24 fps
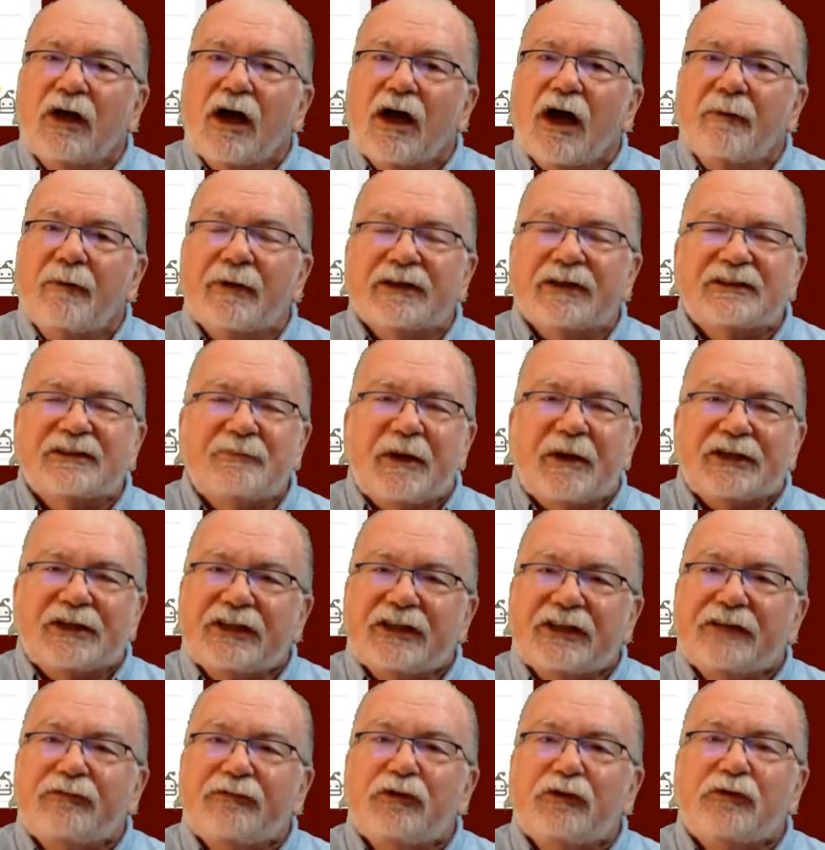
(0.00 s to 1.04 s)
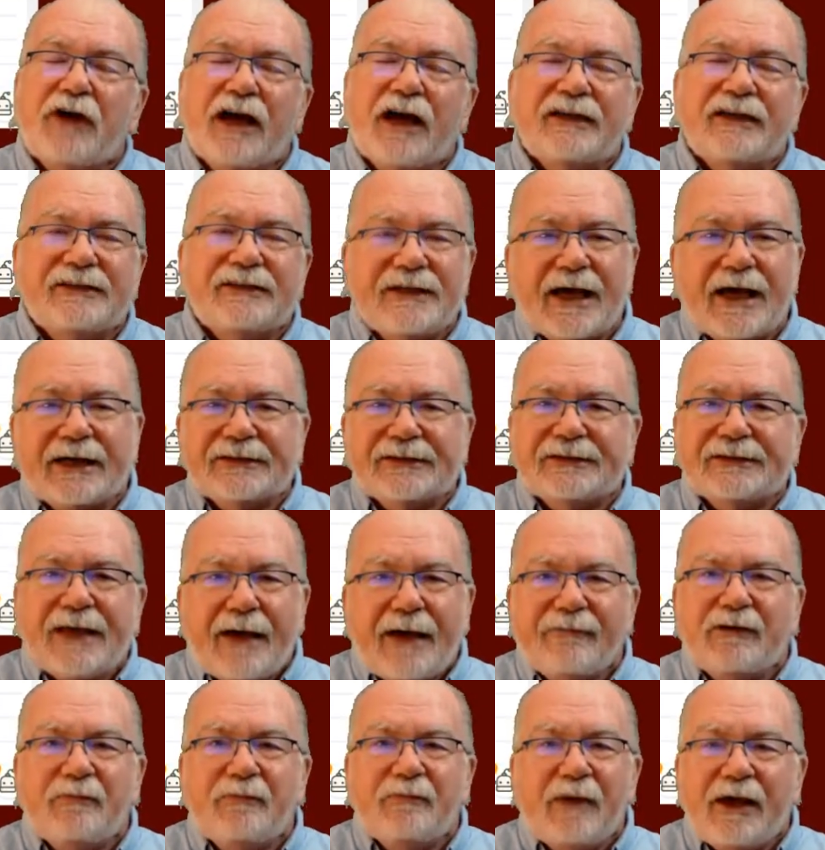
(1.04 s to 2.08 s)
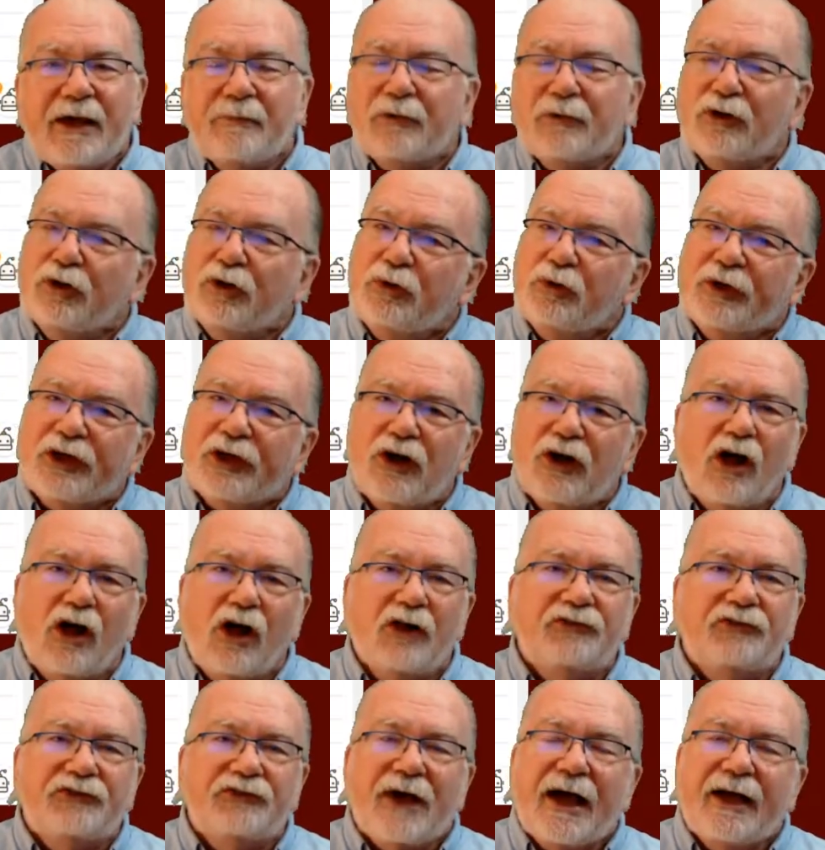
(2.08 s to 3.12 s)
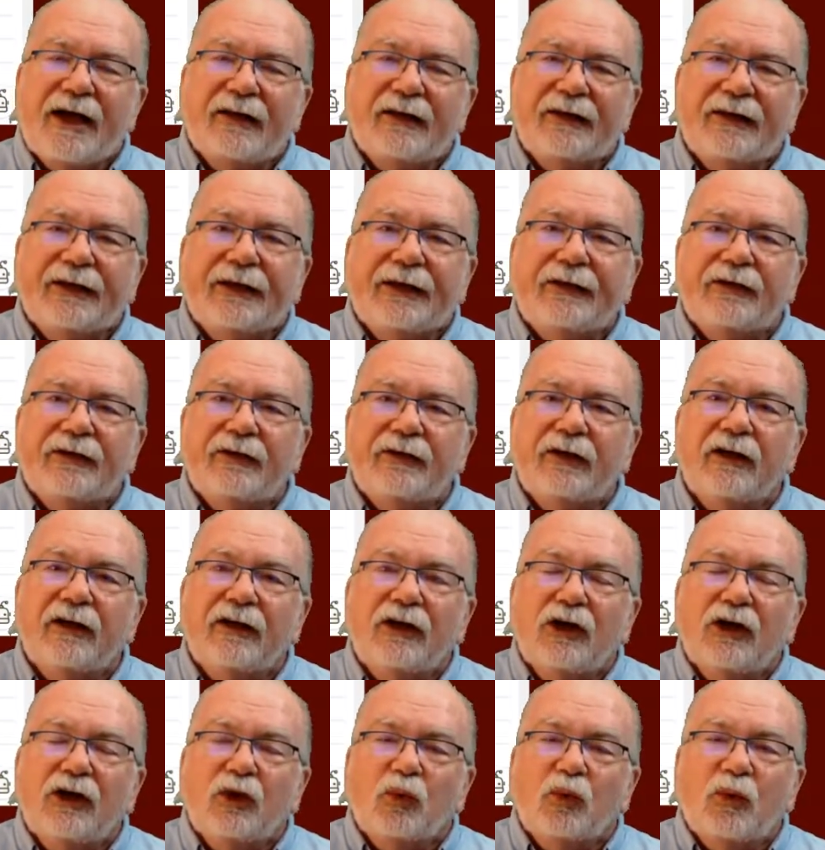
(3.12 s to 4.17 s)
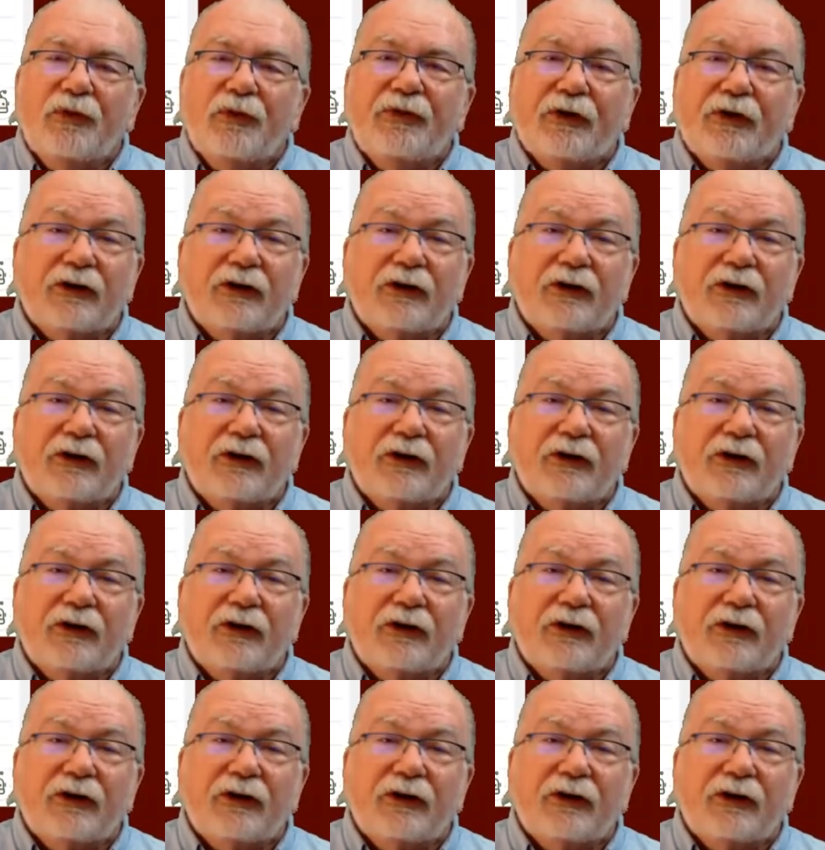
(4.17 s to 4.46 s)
especially if you've got tech-savvy people who can all dial in with their